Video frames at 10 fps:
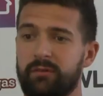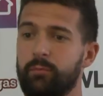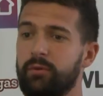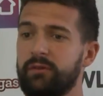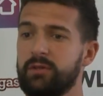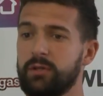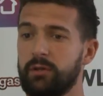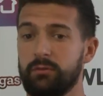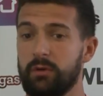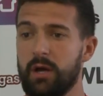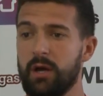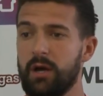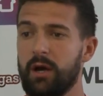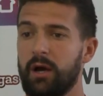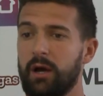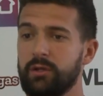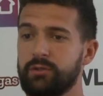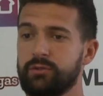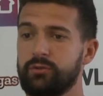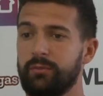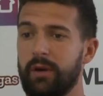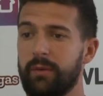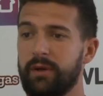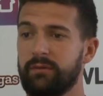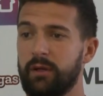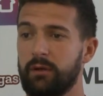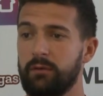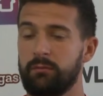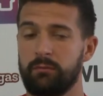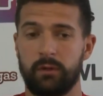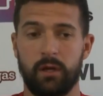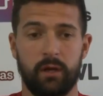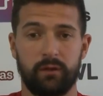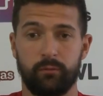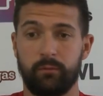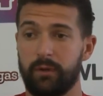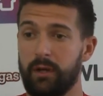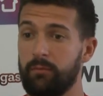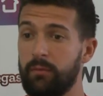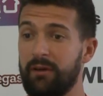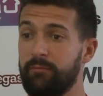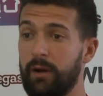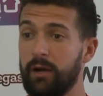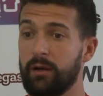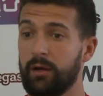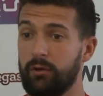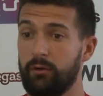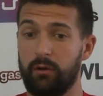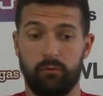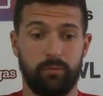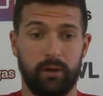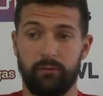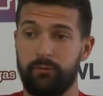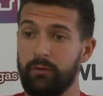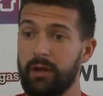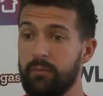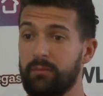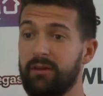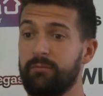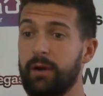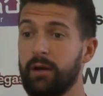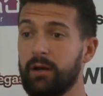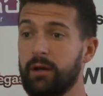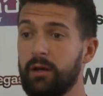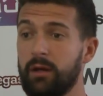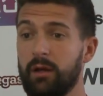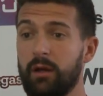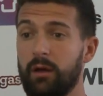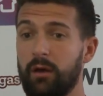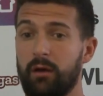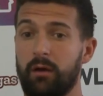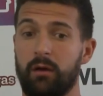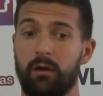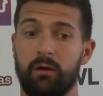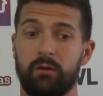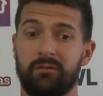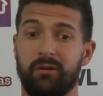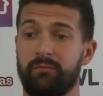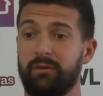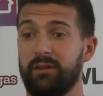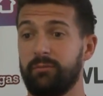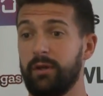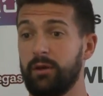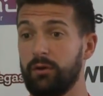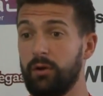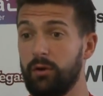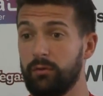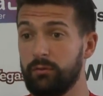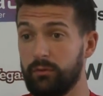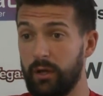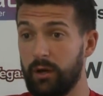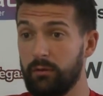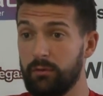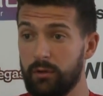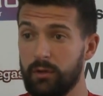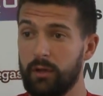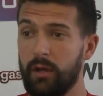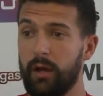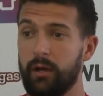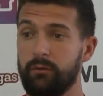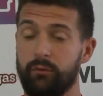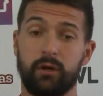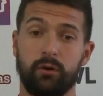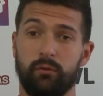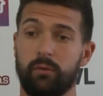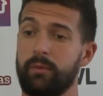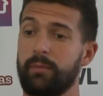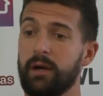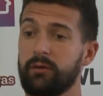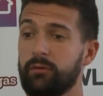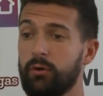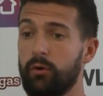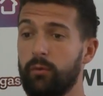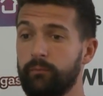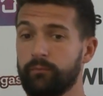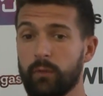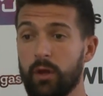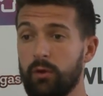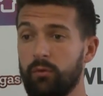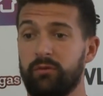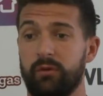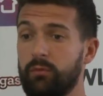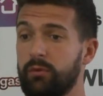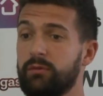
the position, I just do my best. And yeah, at the moment I'm left-back. I know we play a few games left-back. Tom Field has been on loan now, and Rico will be back, so we see